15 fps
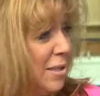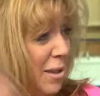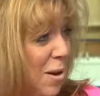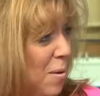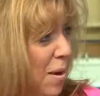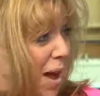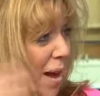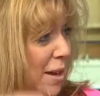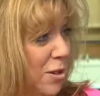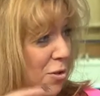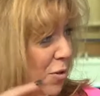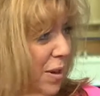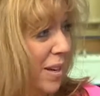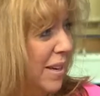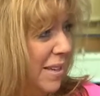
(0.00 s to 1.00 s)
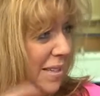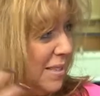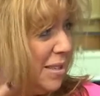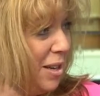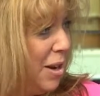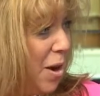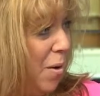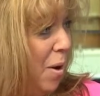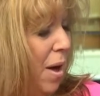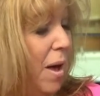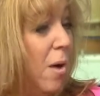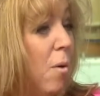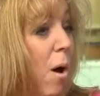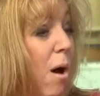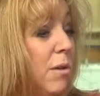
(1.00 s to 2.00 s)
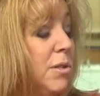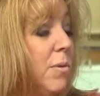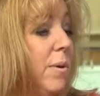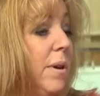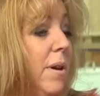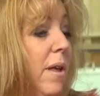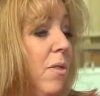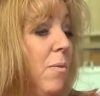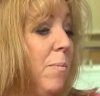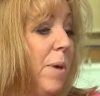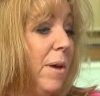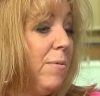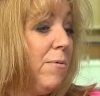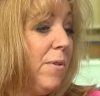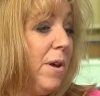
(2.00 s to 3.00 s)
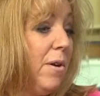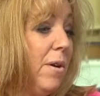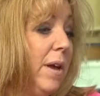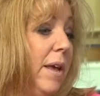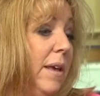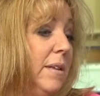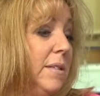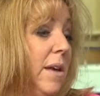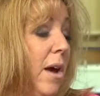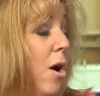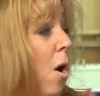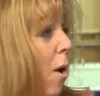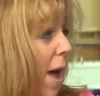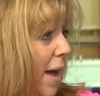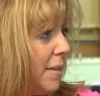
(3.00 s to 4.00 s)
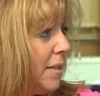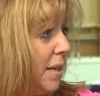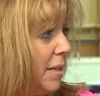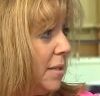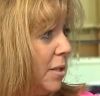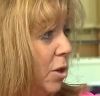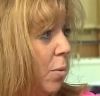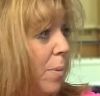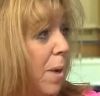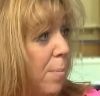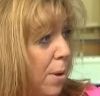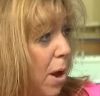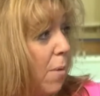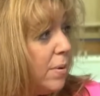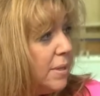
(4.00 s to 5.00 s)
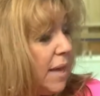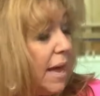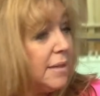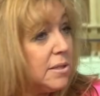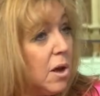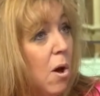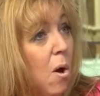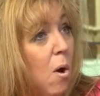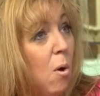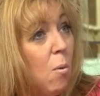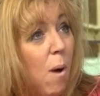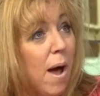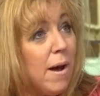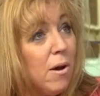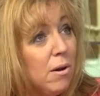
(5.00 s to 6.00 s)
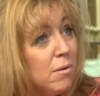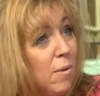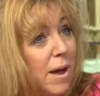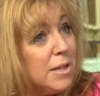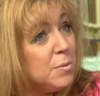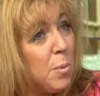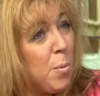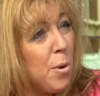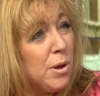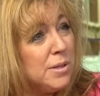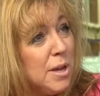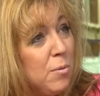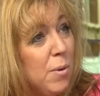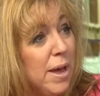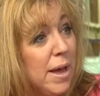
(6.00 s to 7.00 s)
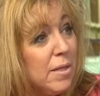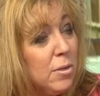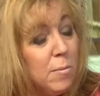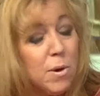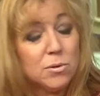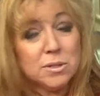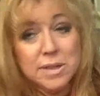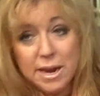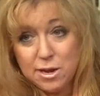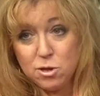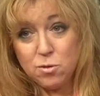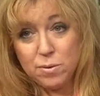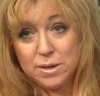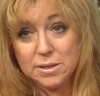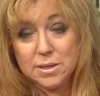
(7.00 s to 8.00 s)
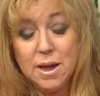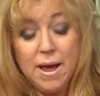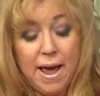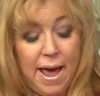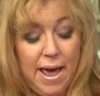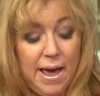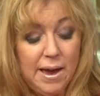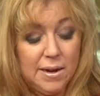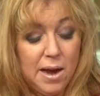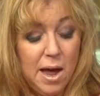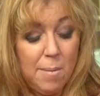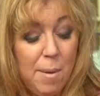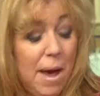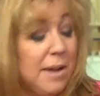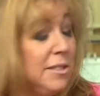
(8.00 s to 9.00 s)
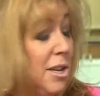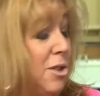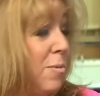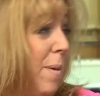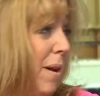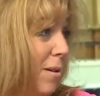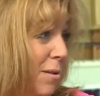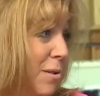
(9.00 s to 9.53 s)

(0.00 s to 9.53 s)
low-lying trees, mm -hmm. you know. Mm-hmm. Well, also another big fear is uh, car accidents. You know, people always sure. ask, why, are, why is Memorial Day weekend the most dangerous? And um, I teach medical